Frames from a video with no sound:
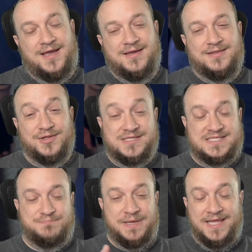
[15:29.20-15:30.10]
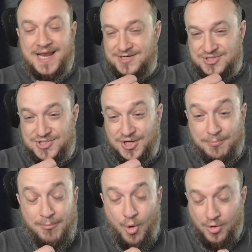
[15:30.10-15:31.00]
The spin actually took
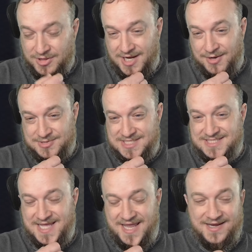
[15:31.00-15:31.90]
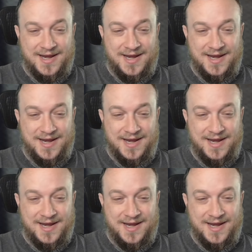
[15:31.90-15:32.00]
more than I was intending.